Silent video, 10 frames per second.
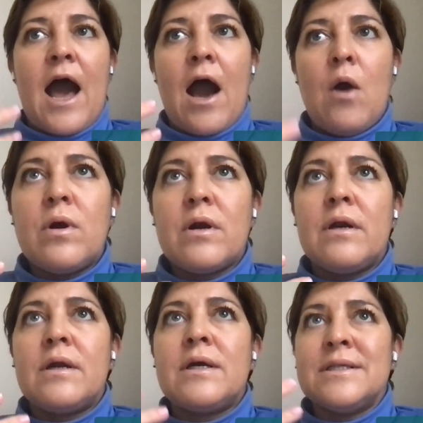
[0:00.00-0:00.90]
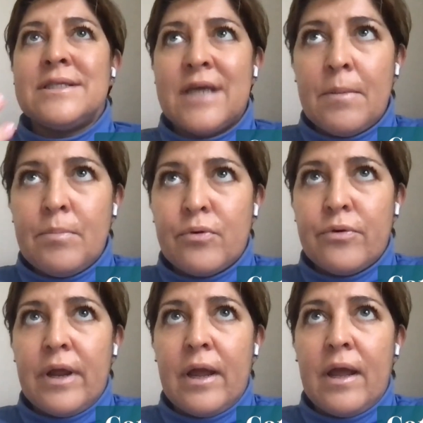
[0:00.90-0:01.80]
our
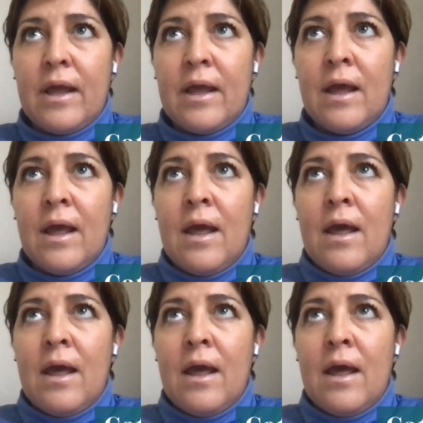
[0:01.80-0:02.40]
contemporary